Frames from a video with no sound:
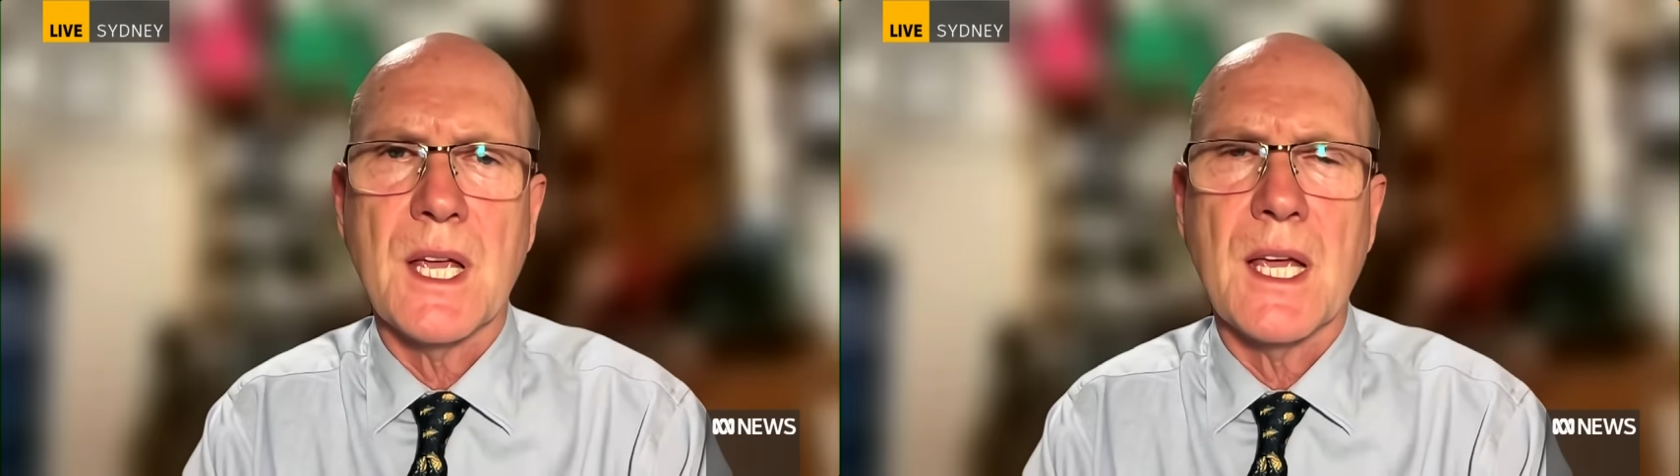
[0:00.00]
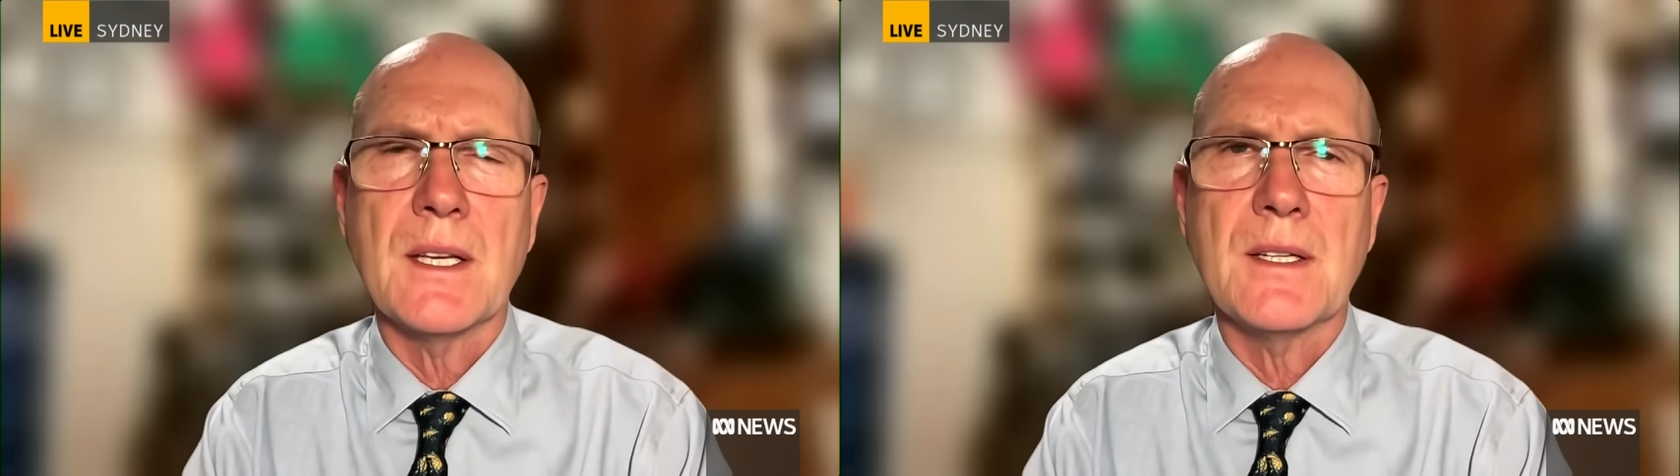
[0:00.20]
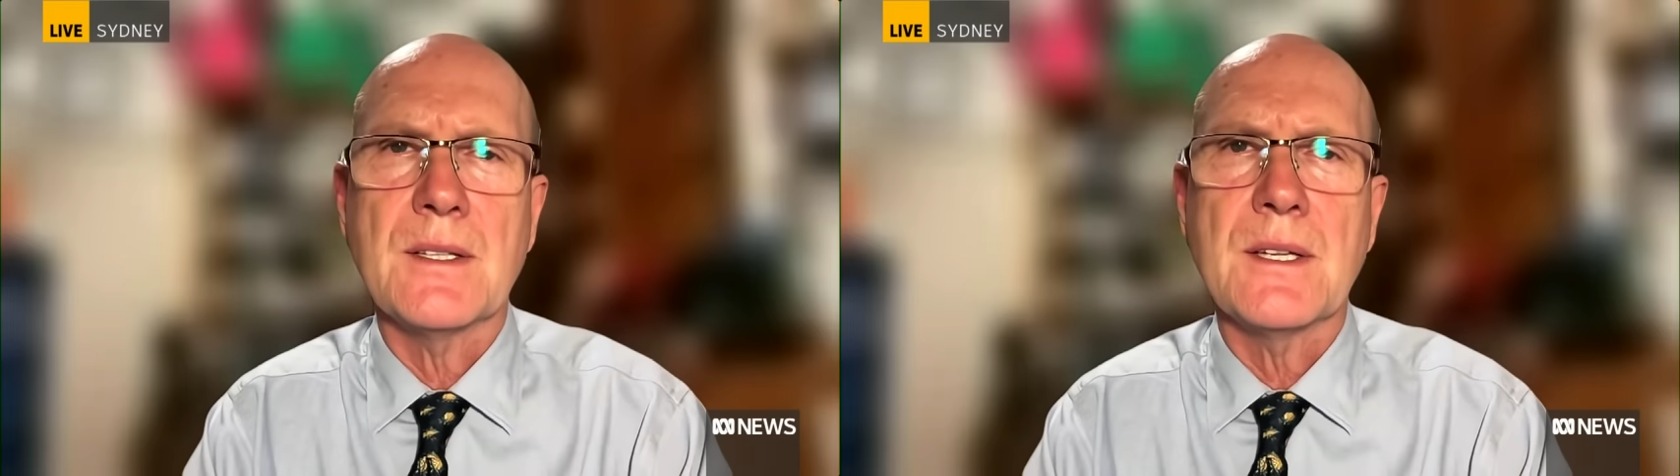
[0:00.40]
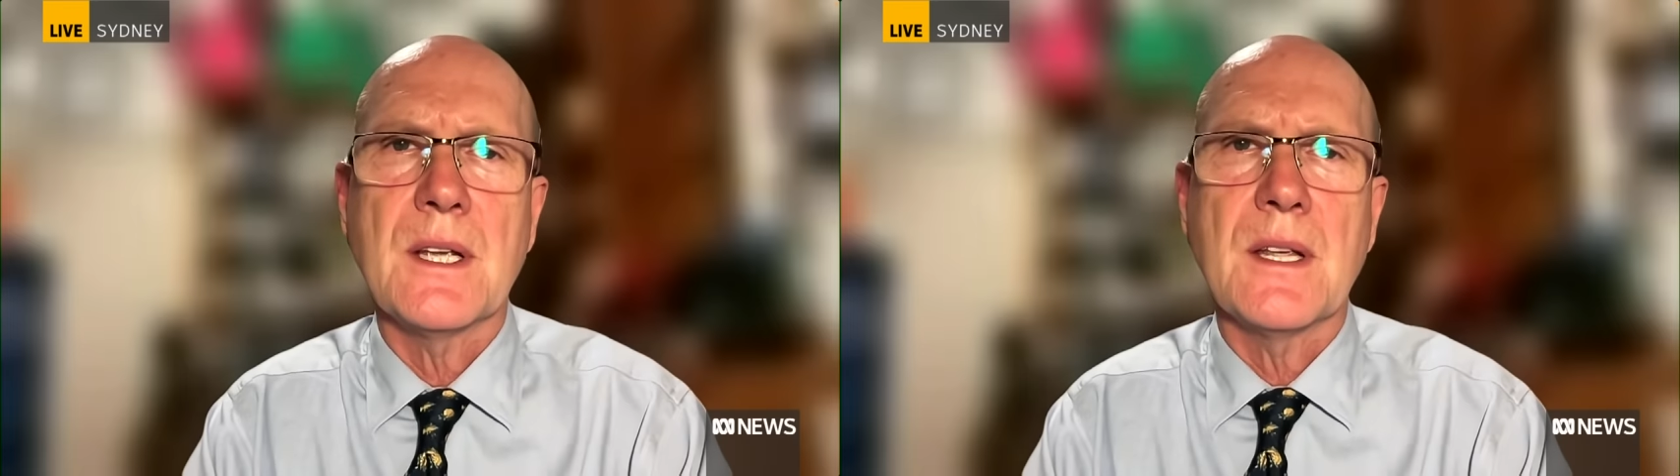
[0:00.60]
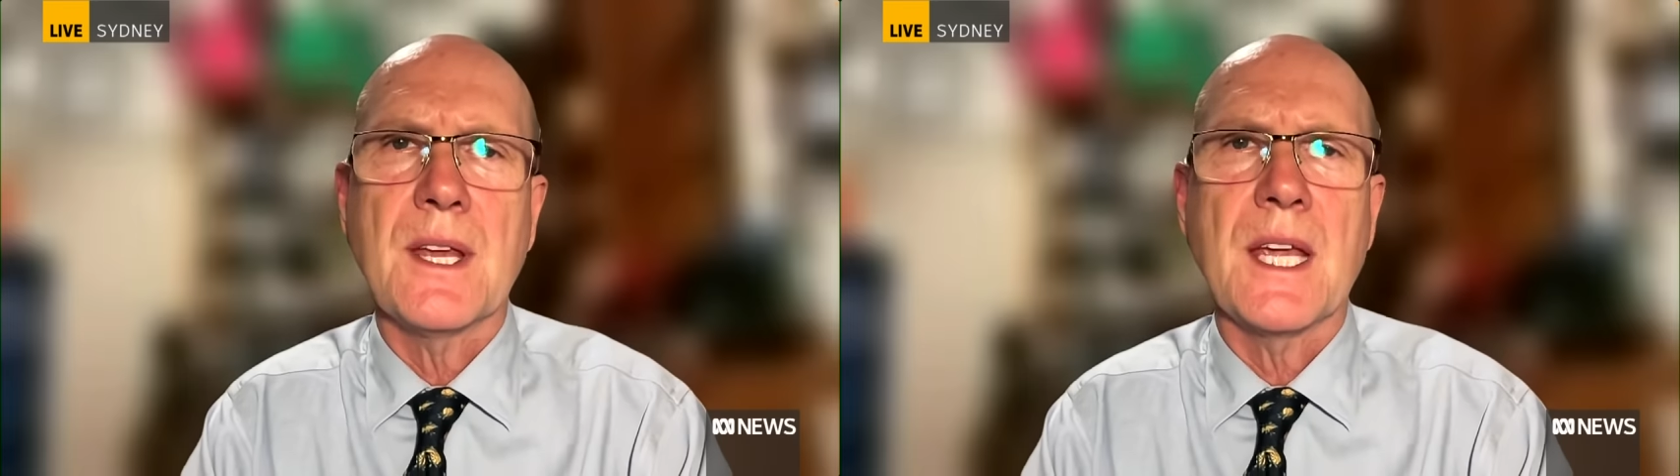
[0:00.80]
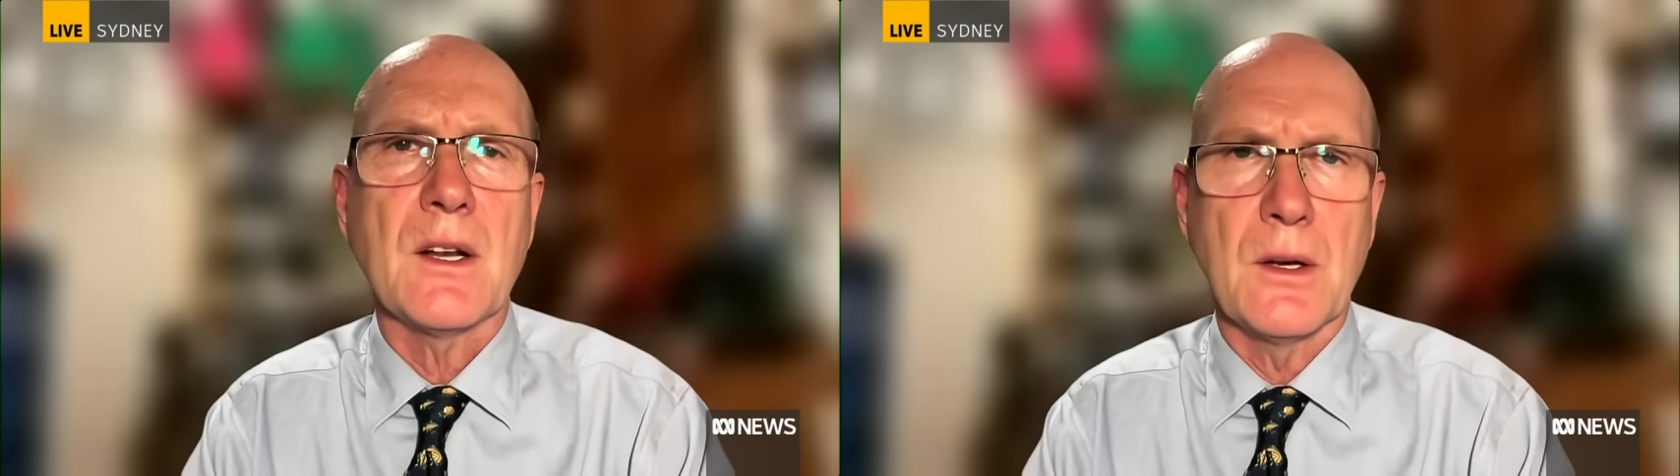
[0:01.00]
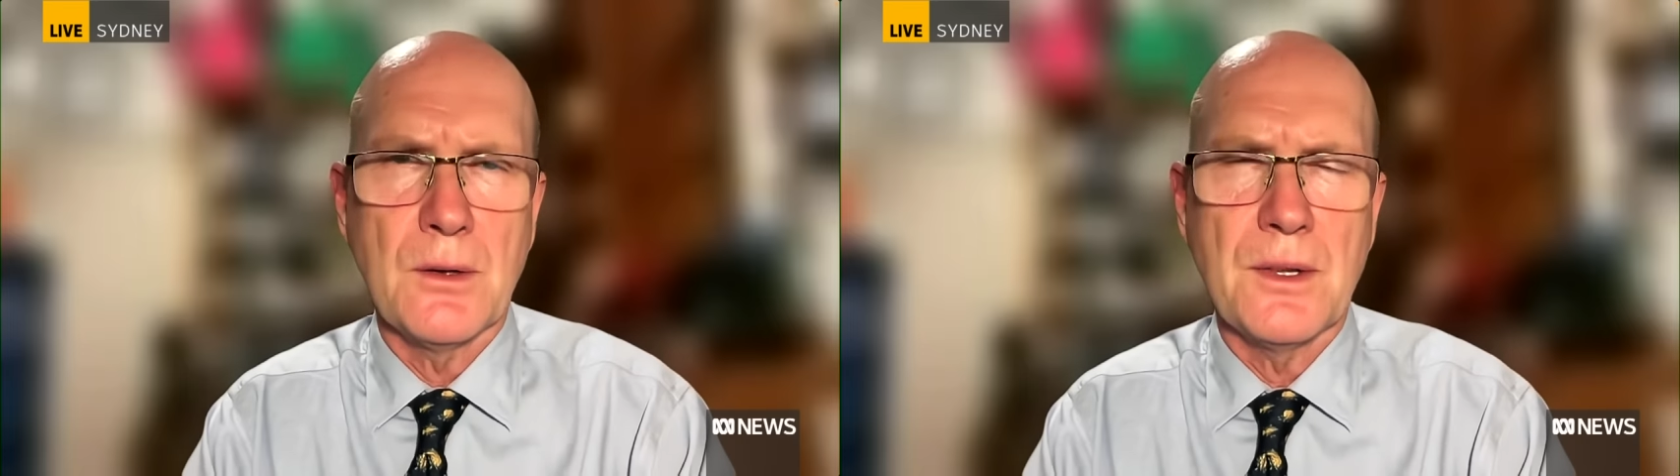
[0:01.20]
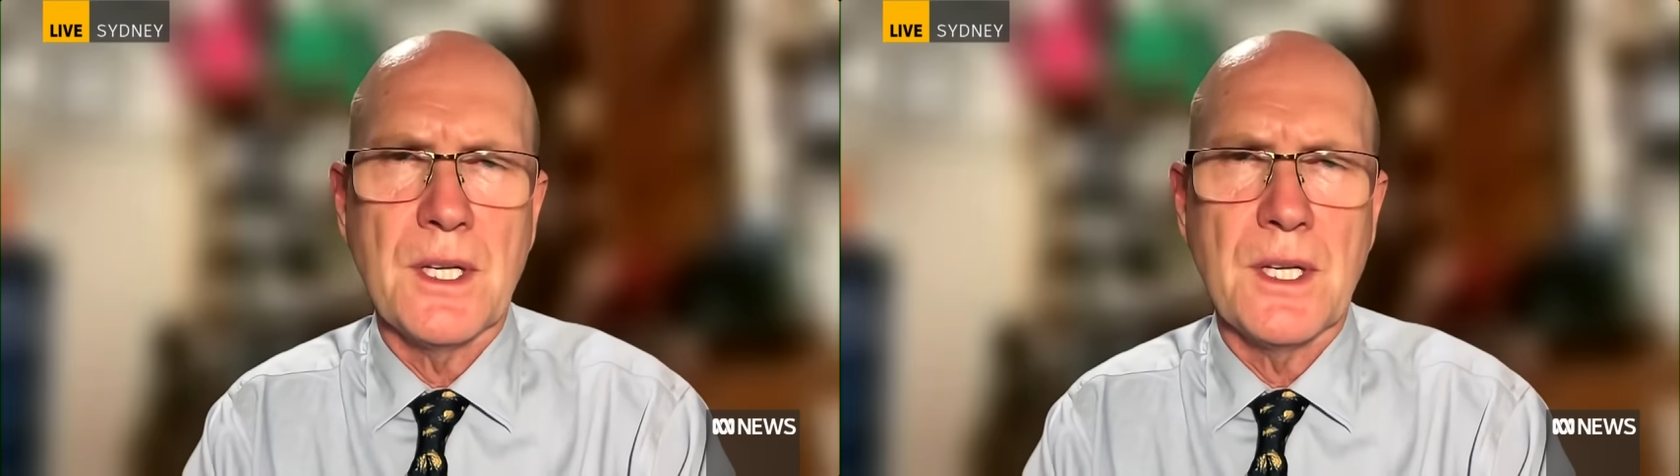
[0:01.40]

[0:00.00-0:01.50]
and they include